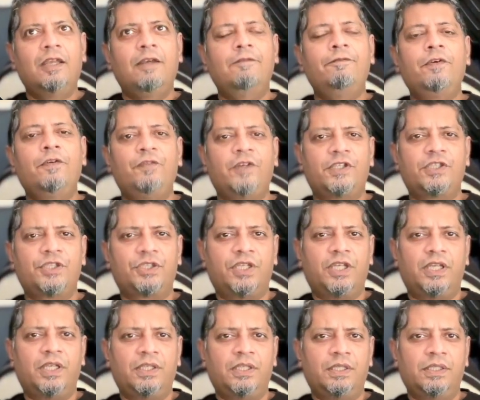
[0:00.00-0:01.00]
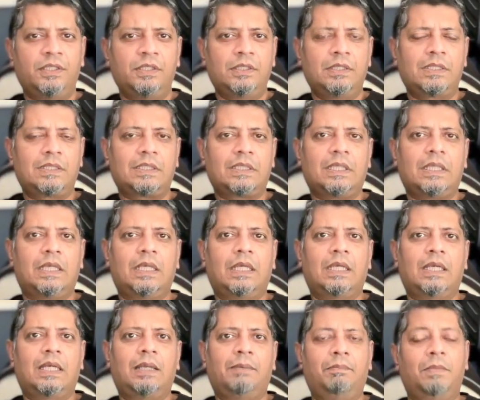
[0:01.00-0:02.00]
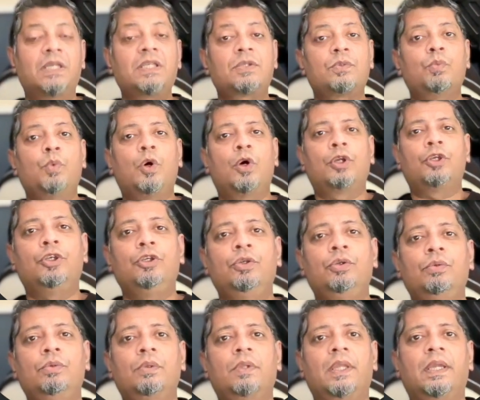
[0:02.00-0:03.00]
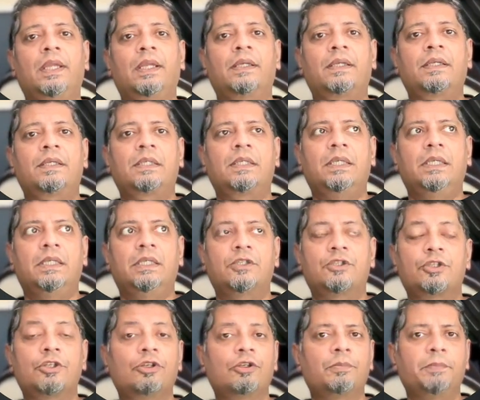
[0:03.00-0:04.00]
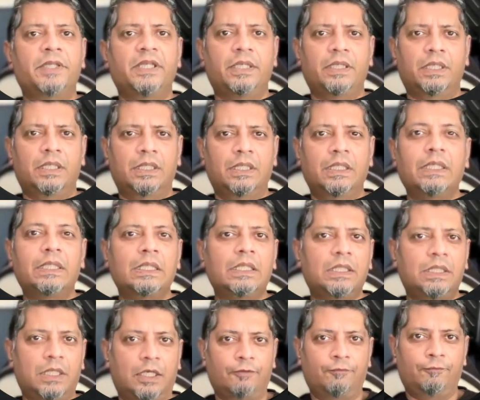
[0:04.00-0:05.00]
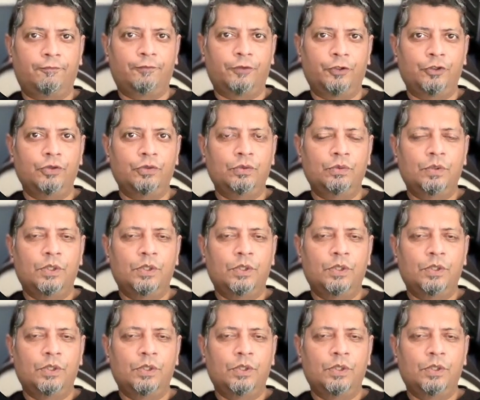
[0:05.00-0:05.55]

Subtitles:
For vegetarians, I must warn you that it is gonna be a little tough for you.